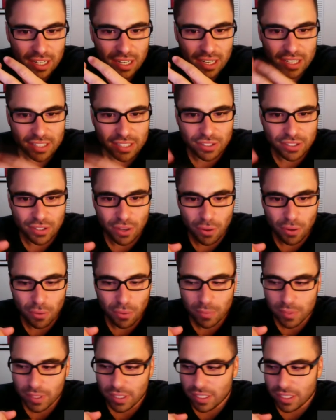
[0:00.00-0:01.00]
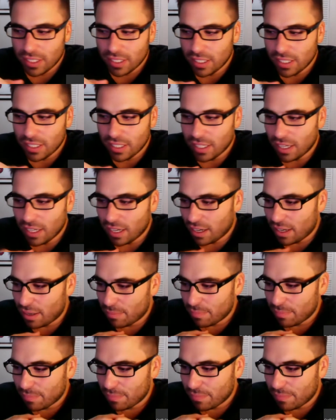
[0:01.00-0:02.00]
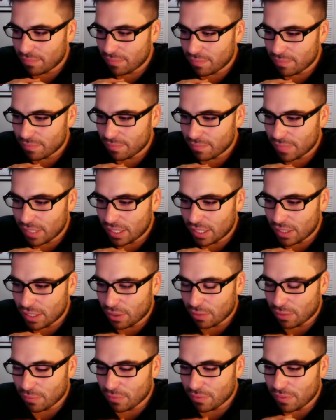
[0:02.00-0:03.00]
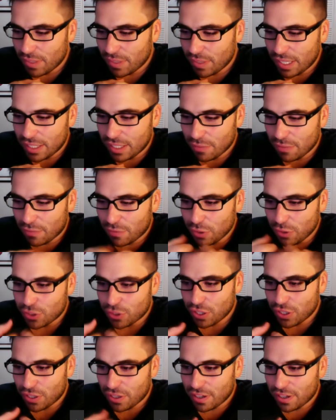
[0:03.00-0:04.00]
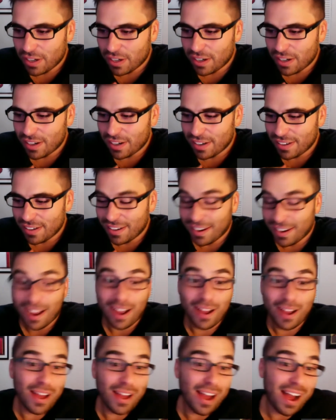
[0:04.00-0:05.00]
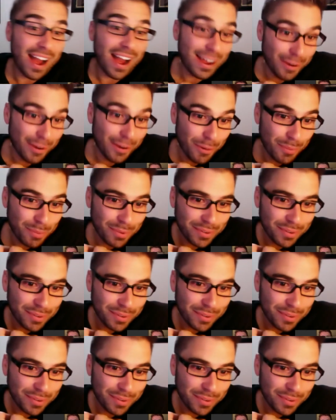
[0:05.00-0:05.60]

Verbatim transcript: And so, um, you know, in the future, I hope